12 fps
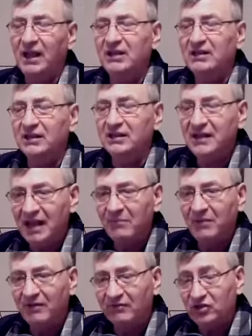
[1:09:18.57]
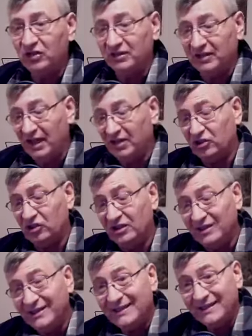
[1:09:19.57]
in the name of Jesus. As
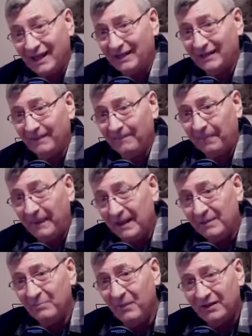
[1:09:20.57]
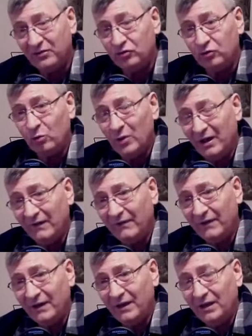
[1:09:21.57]
Jesus said in Matthew
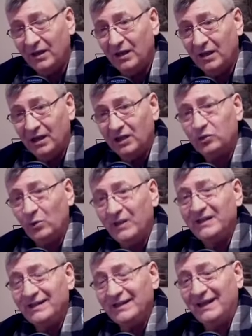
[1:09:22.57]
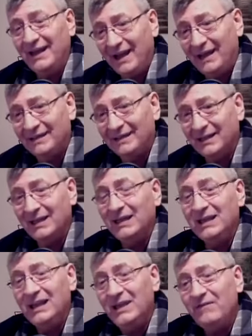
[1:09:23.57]
twelve, twenty-eight,
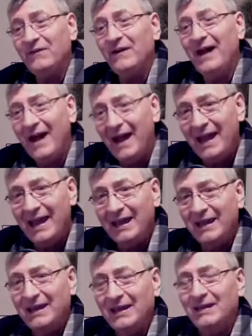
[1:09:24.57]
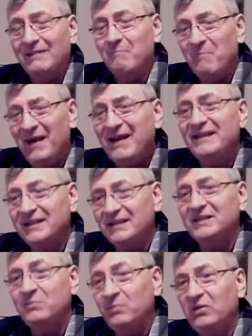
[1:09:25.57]
if I, by
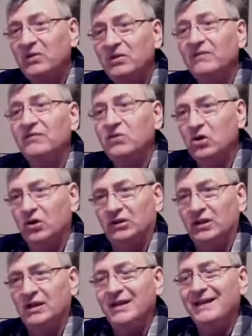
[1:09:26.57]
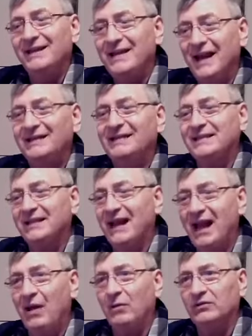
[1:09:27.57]
the Spirit of God, cast
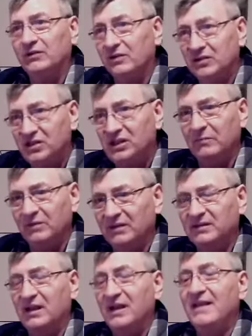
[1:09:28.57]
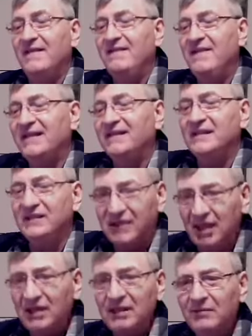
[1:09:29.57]
out demons, then the
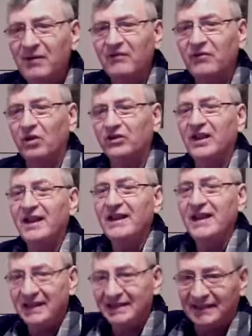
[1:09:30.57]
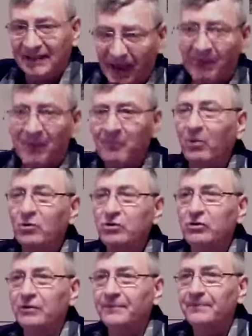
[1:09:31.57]
kingdom of God has come upon
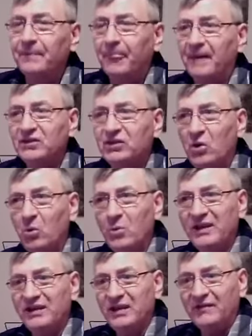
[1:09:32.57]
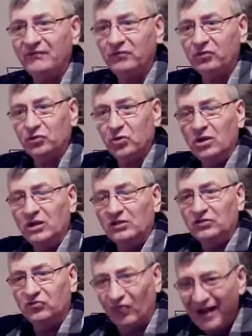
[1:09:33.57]
you. So we have to
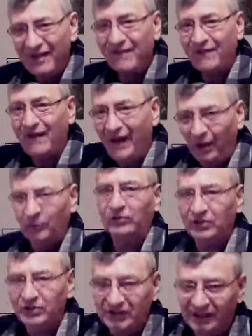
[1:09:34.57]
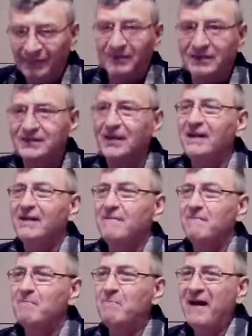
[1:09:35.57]
drive out the demons
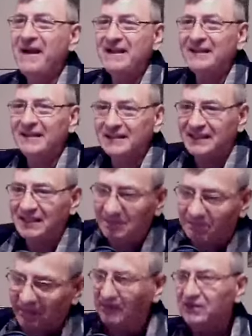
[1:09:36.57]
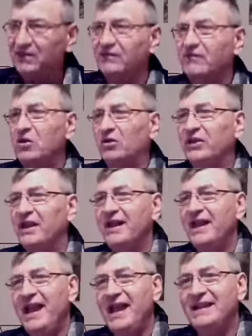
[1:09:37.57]
by the Spirit of God,
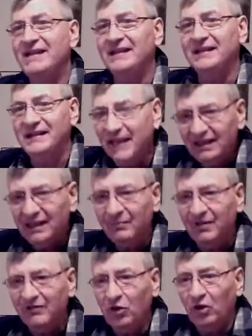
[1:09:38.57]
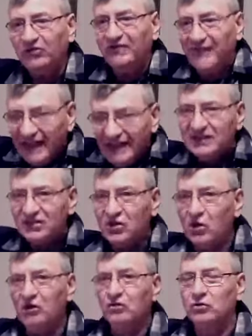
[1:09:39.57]
and the kingdom of God then is
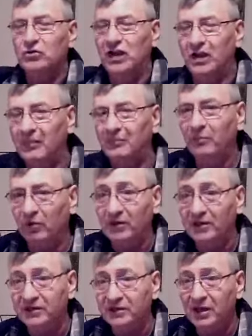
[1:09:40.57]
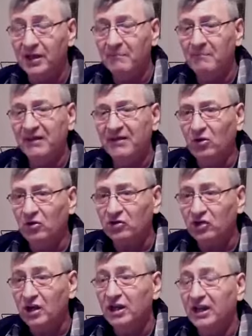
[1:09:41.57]
going to come upon us,
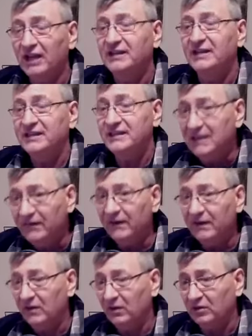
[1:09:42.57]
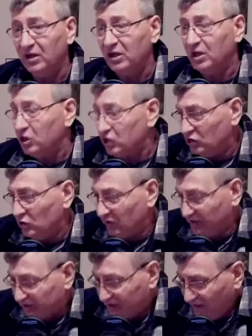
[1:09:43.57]
because it is difficult to
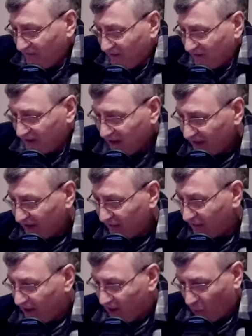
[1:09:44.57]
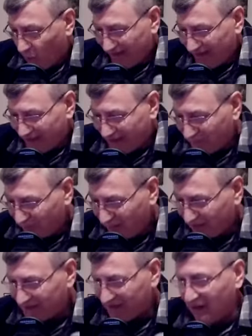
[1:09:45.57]
receive the kingdom when the
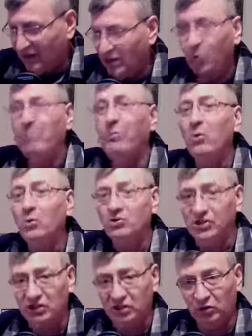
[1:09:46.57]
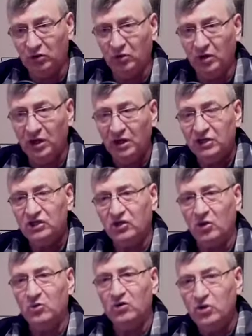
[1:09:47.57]
spirits are opposing you.
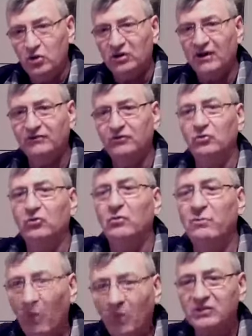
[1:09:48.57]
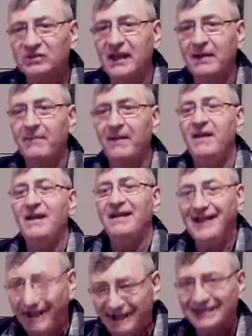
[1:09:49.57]
So you have to oppose them,
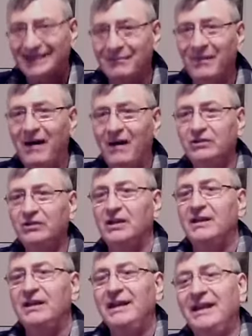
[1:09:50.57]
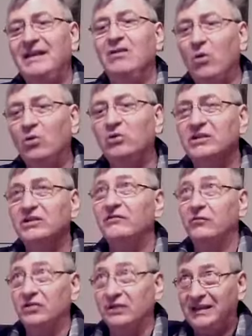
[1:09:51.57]
cast them out, in order
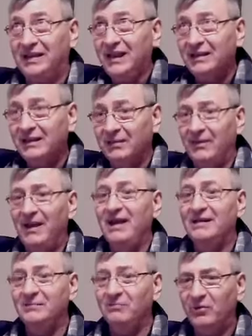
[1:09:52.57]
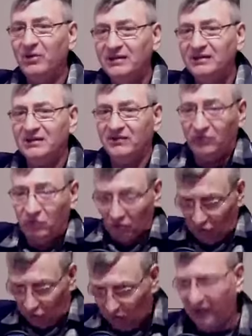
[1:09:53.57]
for the kingdom and the presence of
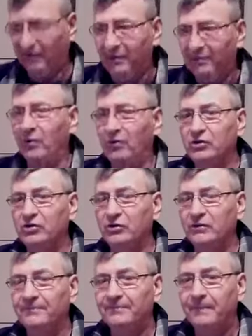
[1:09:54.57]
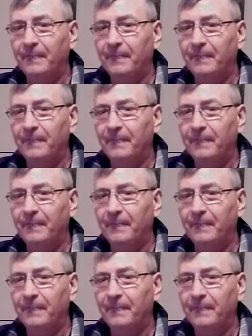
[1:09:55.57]
God to come upon you.